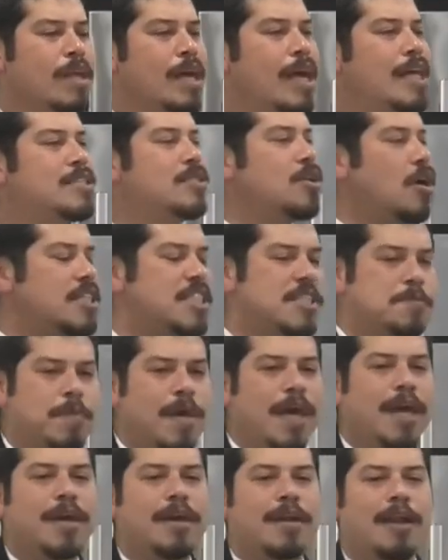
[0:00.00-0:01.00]
He's not
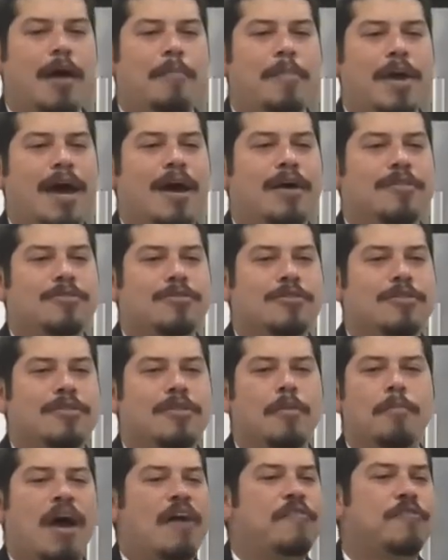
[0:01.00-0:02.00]
speaking about
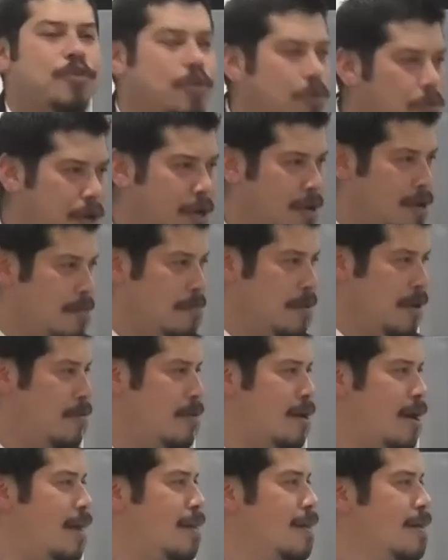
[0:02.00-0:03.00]
the math curriculum here,
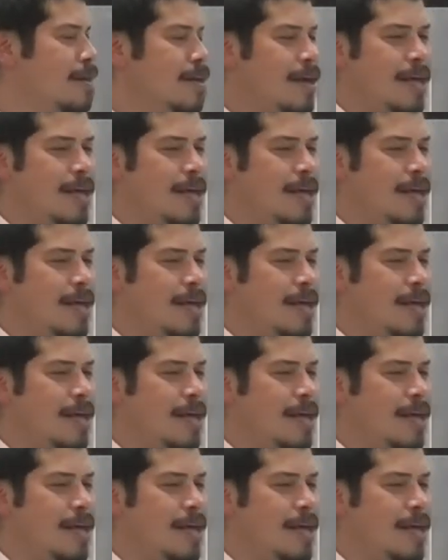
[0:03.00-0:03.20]
right?